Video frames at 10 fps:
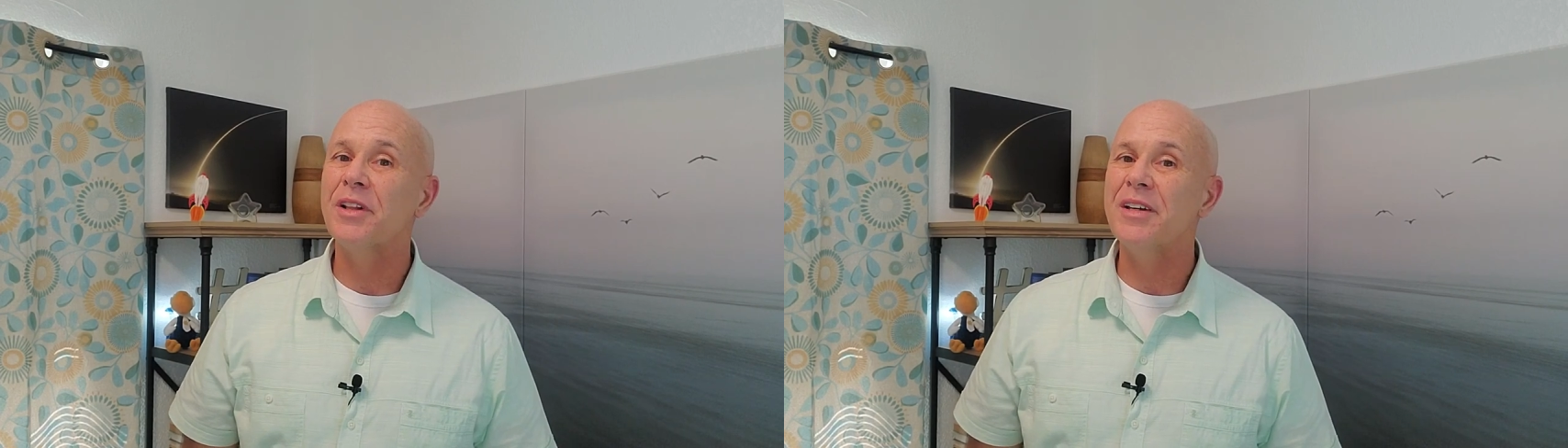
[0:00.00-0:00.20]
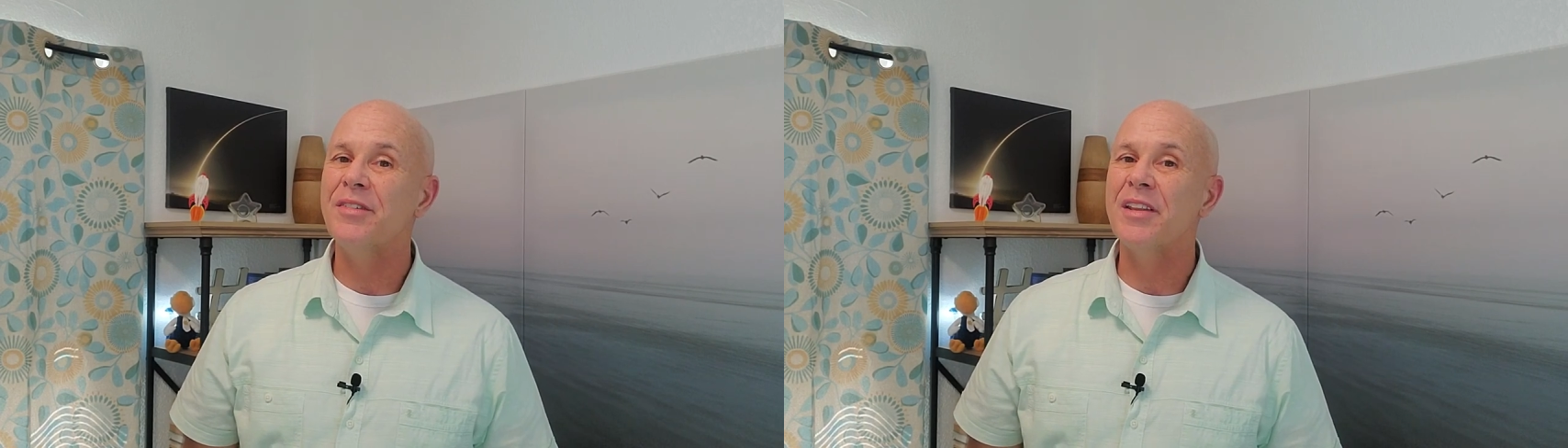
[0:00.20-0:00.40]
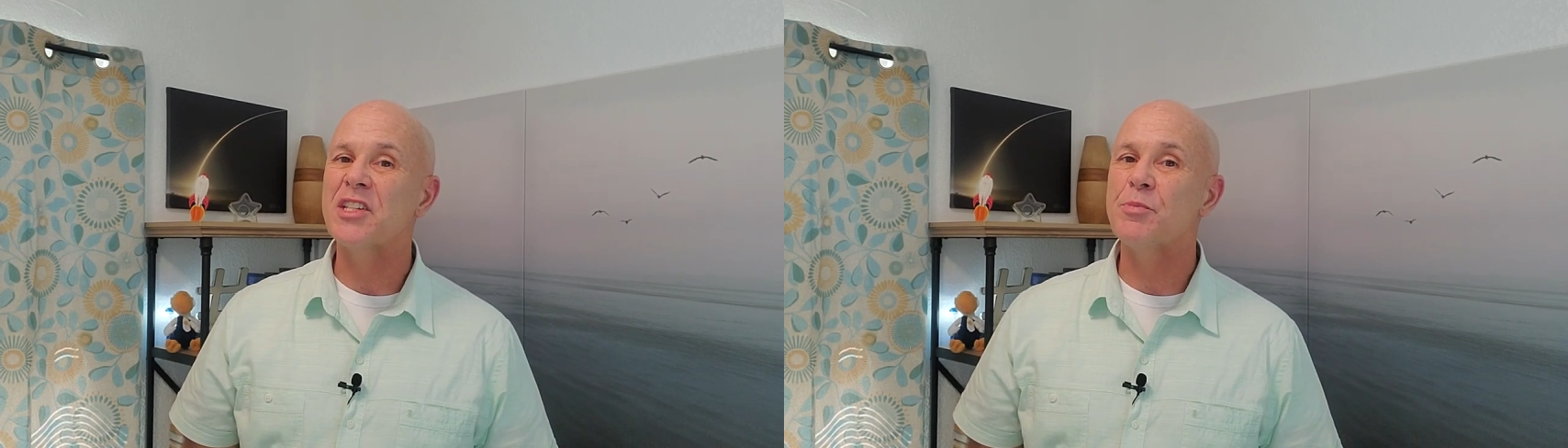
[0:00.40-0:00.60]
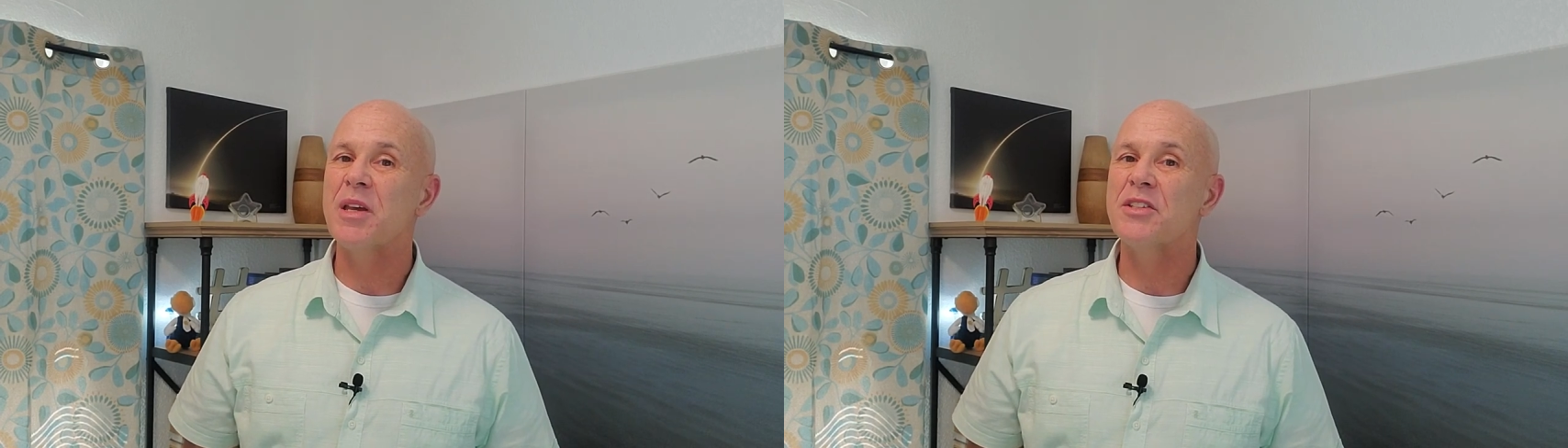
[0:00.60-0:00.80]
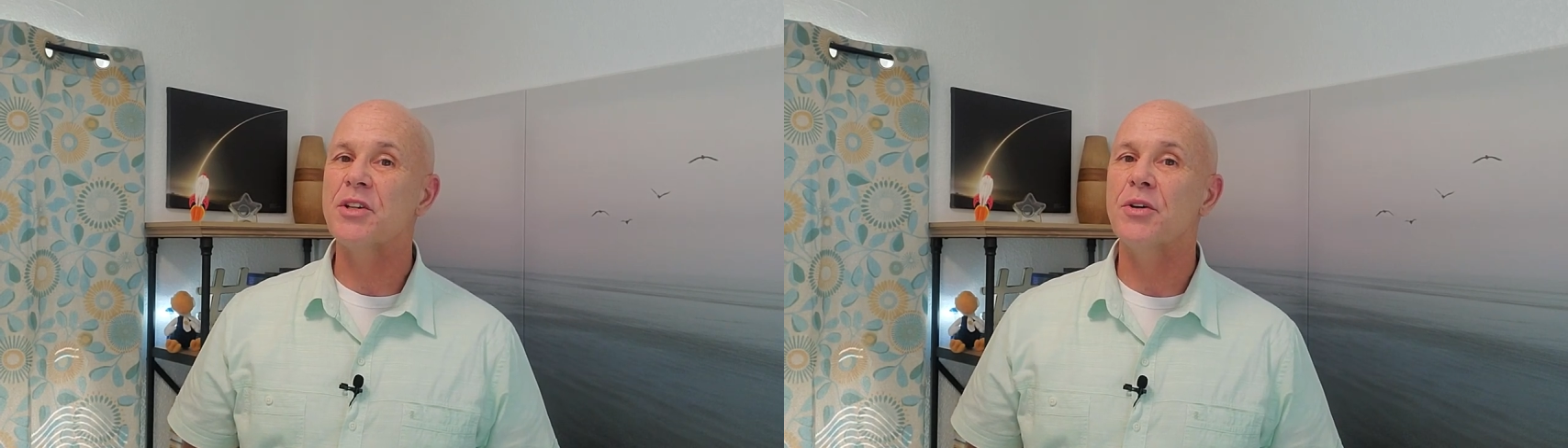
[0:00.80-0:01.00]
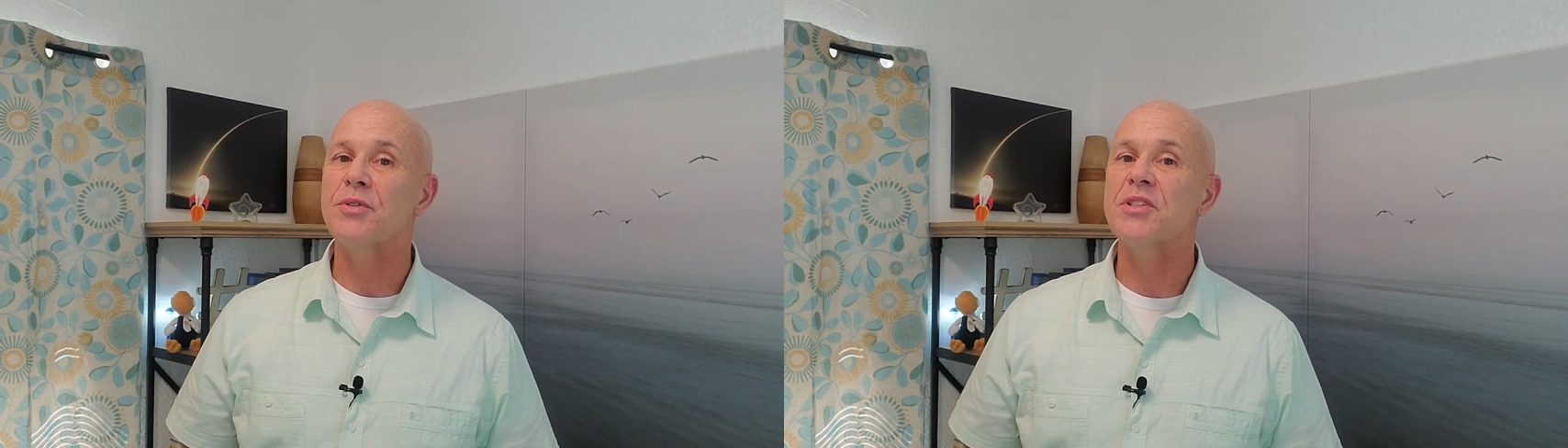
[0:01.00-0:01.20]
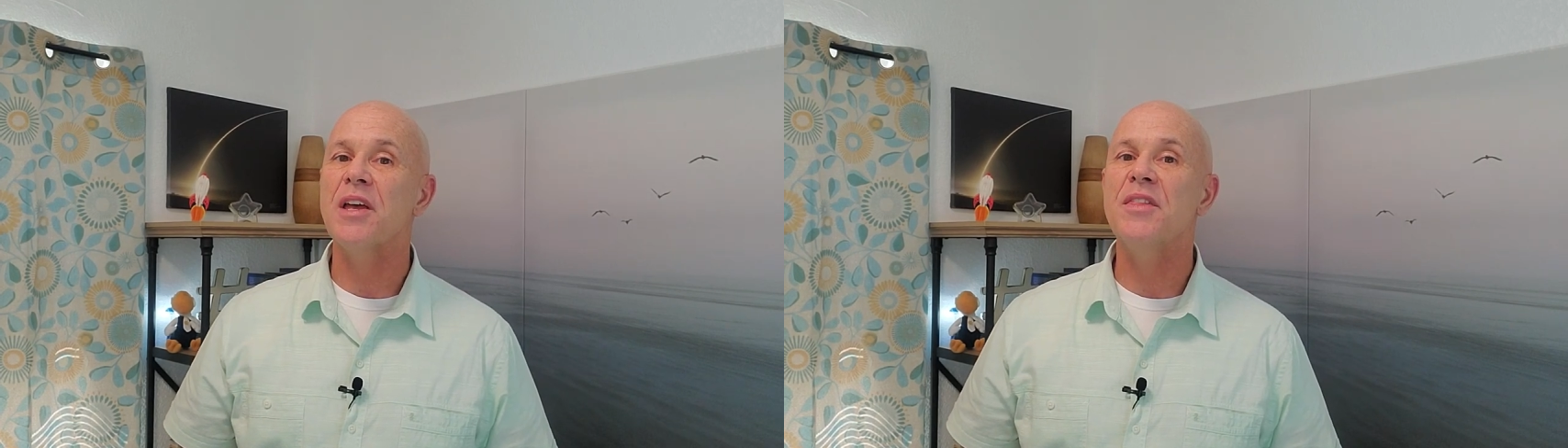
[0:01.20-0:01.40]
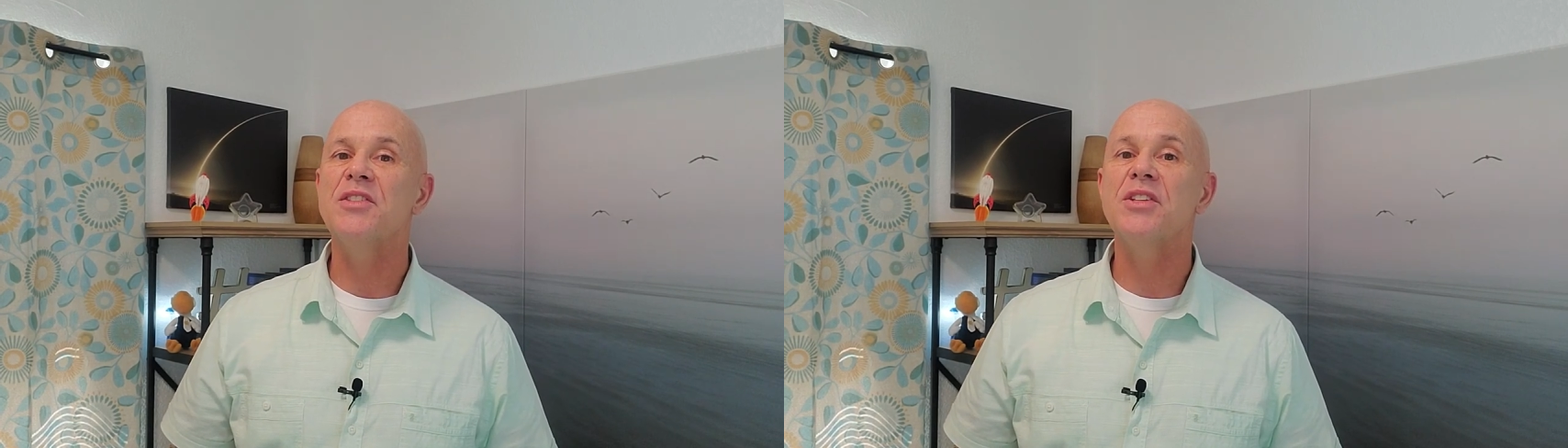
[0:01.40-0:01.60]
live on the Space Coast
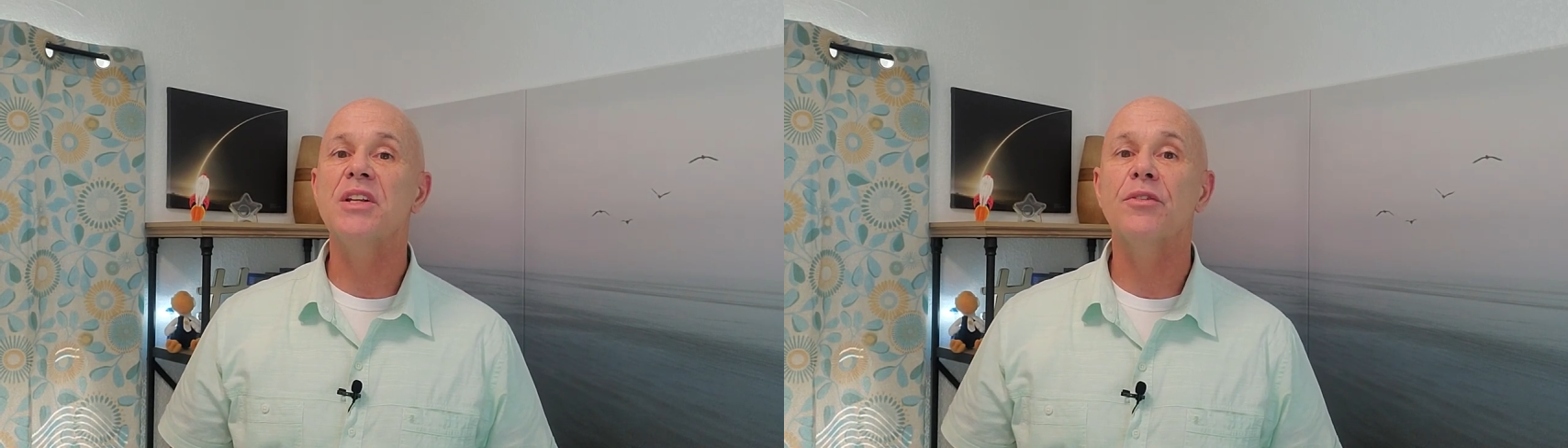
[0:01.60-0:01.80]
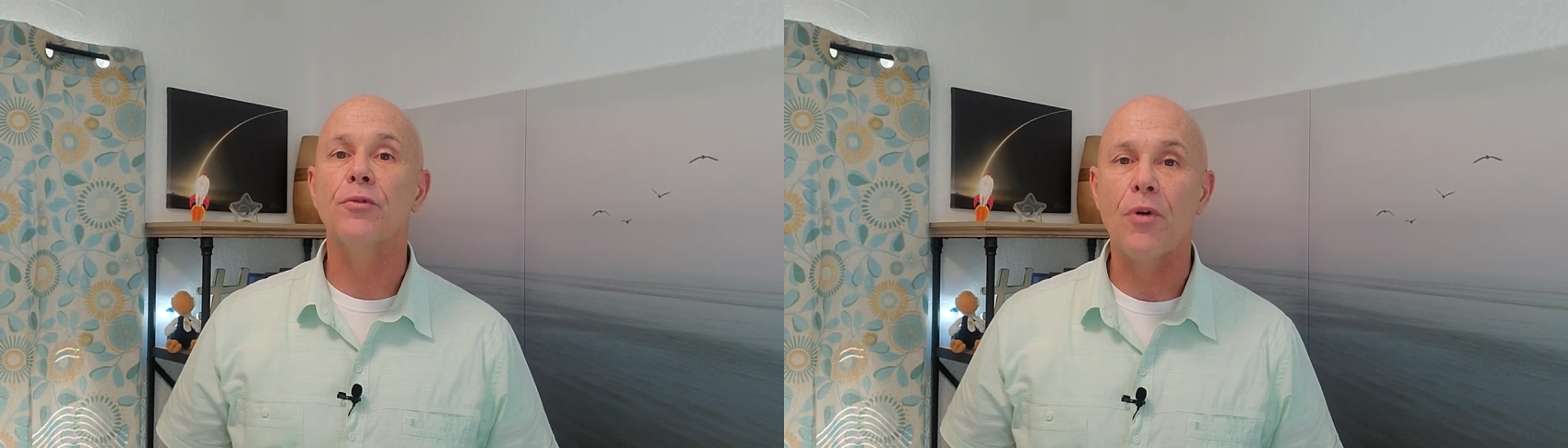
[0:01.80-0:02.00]
and the city of